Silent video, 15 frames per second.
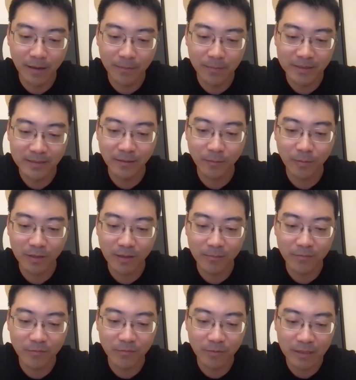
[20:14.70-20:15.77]
based on what
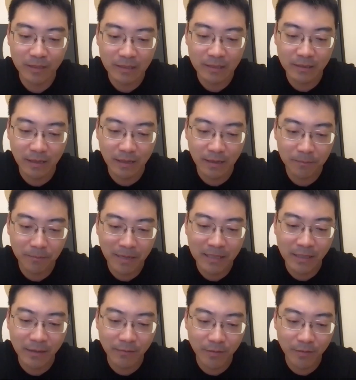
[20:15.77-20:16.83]
I'm reading,
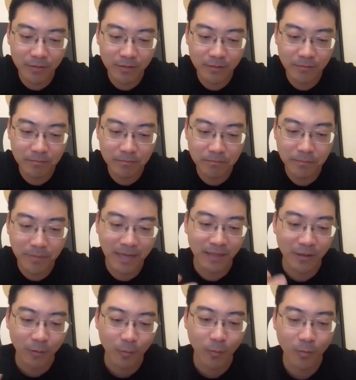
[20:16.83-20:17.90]
many of those
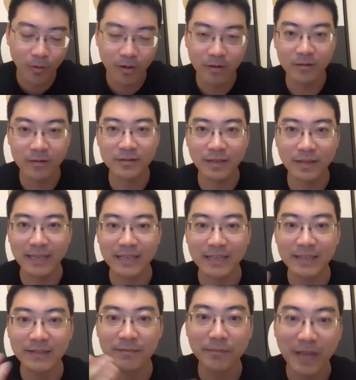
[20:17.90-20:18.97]
manual workers like
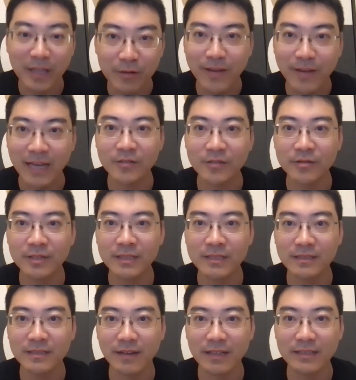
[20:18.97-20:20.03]
in
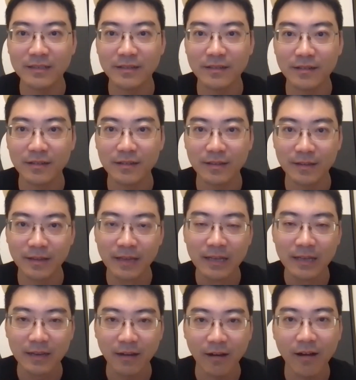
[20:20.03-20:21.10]
manufacturers, right, and
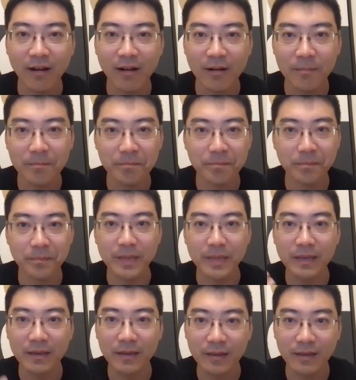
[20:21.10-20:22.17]
are
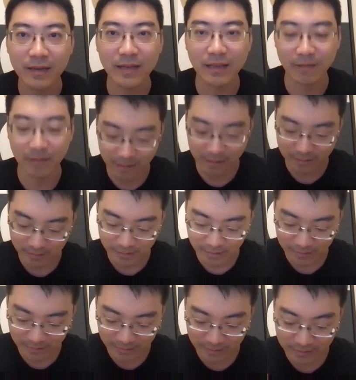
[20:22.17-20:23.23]
being kind of like
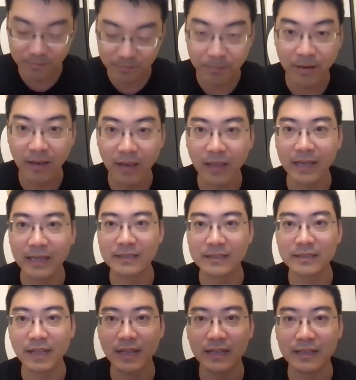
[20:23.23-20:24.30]

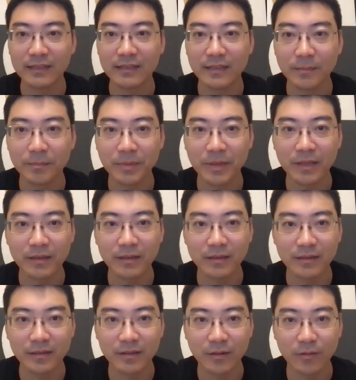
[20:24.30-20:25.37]
displaced and
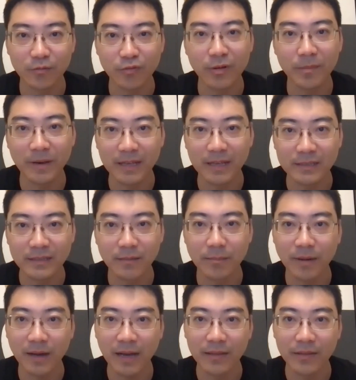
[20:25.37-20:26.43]
being replaced
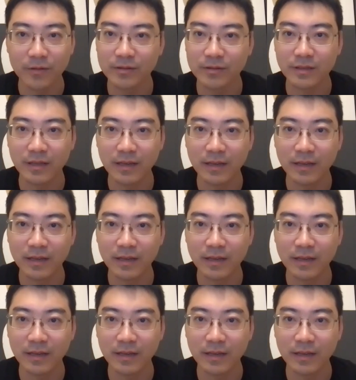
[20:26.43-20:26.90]
by those